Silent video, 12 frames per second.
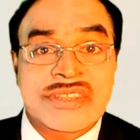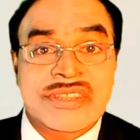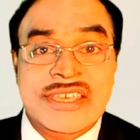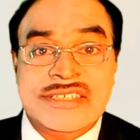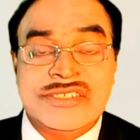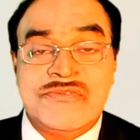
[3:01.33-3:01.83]

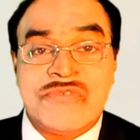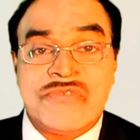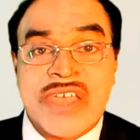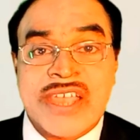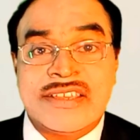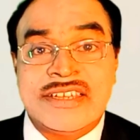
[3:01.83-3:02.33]
ESG
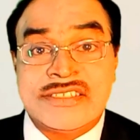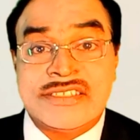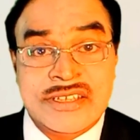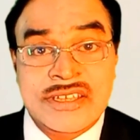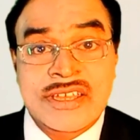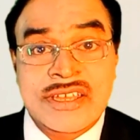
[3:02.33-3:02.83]
factors.
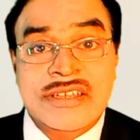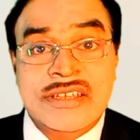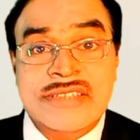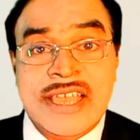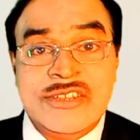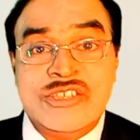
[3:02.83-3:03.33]

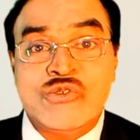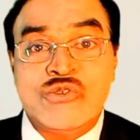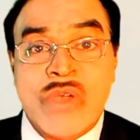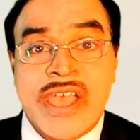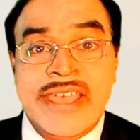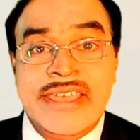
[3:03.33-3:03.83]
That is
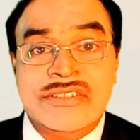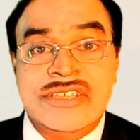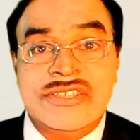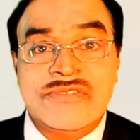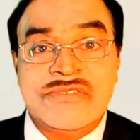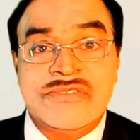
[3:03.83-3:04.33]
why
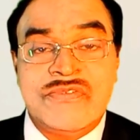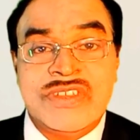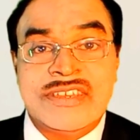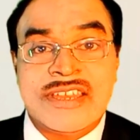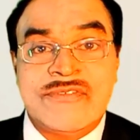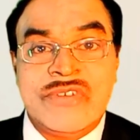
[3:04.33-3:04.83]
these
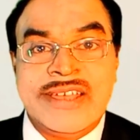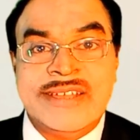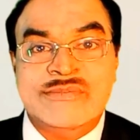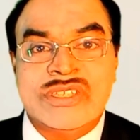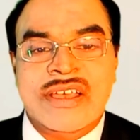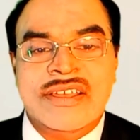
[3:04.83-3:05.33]
fintech
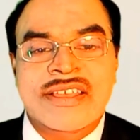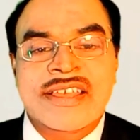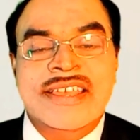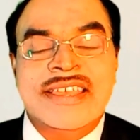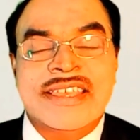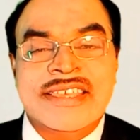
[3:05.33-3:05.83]
firms are
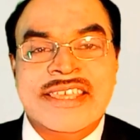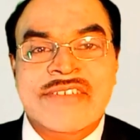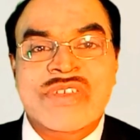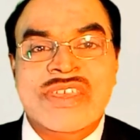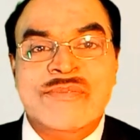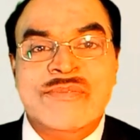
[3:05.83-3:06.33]

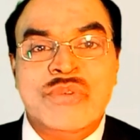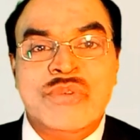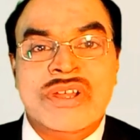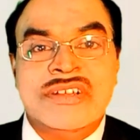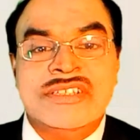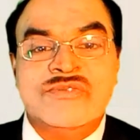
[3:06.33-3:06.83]
giving
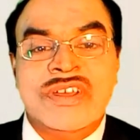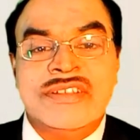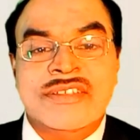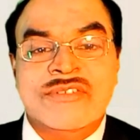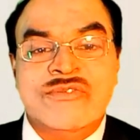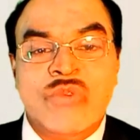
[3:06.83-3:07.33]
importance for
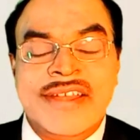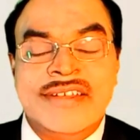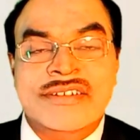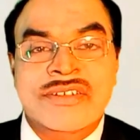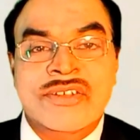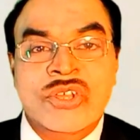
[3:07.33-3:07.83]
that one.
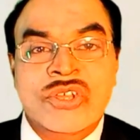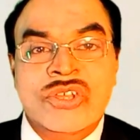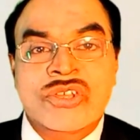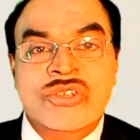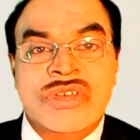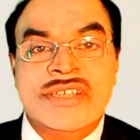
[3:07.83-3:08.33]

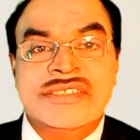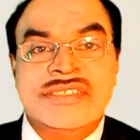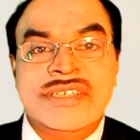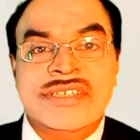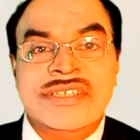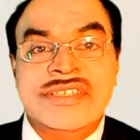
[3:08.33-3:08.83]
You can
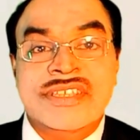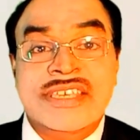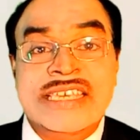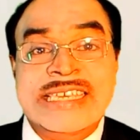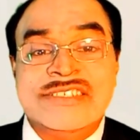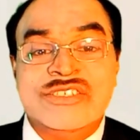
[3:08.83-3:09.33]
see the
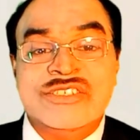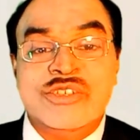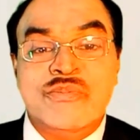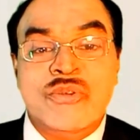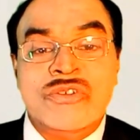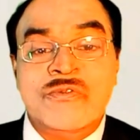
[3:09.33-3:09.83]
ESG
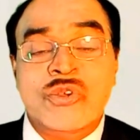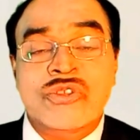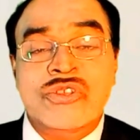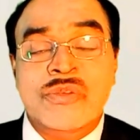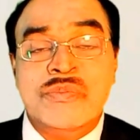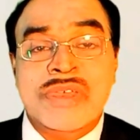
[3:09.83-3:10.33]

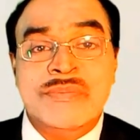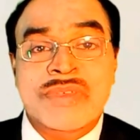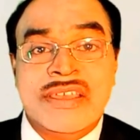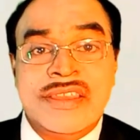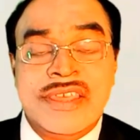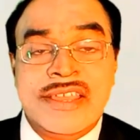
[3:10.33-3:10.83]
portfolio may be
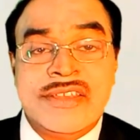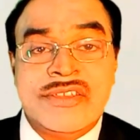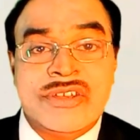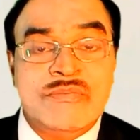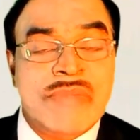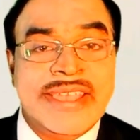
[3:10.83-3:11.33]

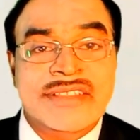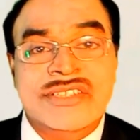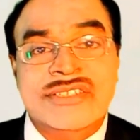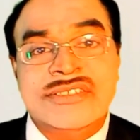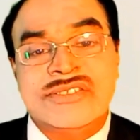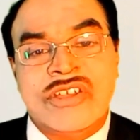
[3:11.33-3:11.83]
created by
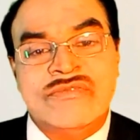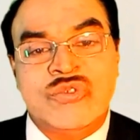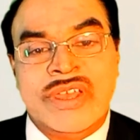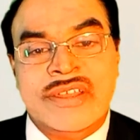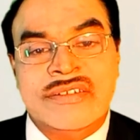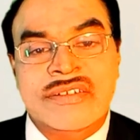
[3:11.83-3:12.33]
this software.